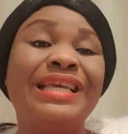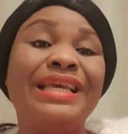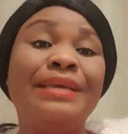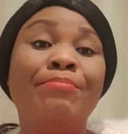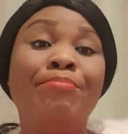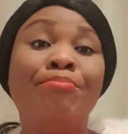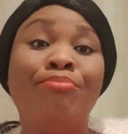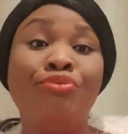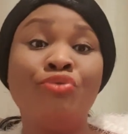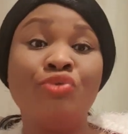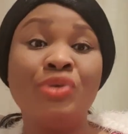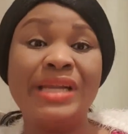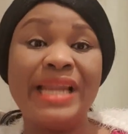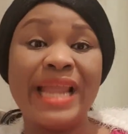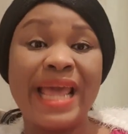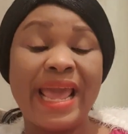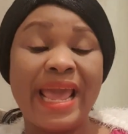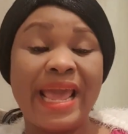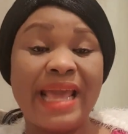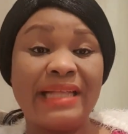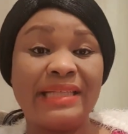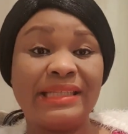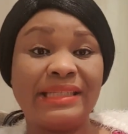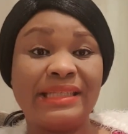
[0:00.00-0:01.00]
in
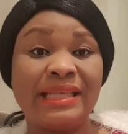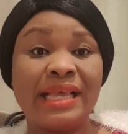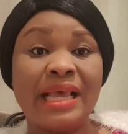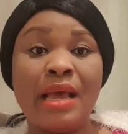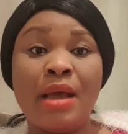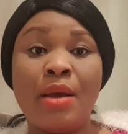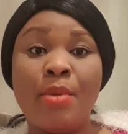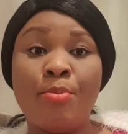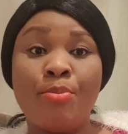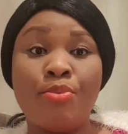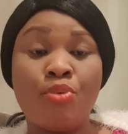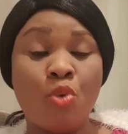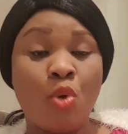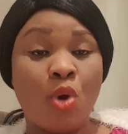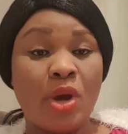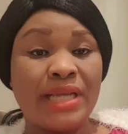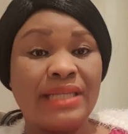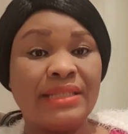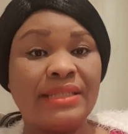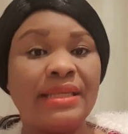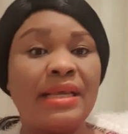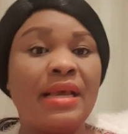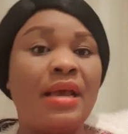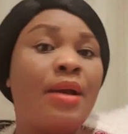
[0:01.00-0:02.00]
bullet
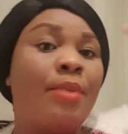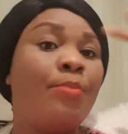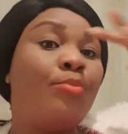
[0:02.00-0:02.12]
points.